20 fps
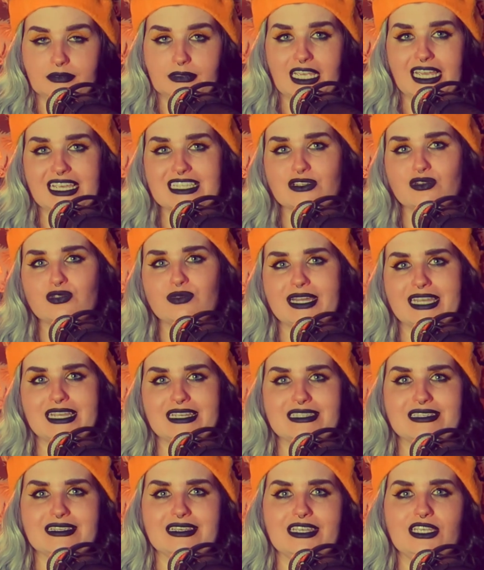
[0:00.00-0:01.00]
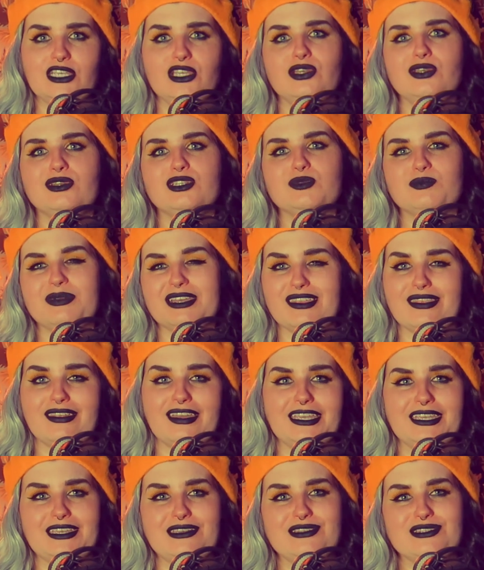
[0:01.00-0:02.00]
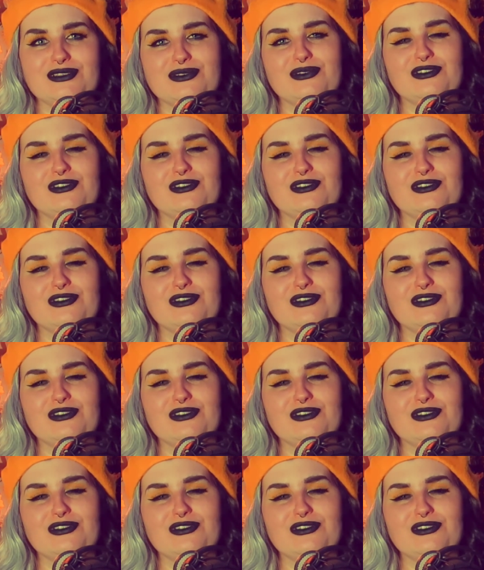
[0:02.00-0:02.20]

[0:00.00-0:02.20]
As always, a huge big thank you to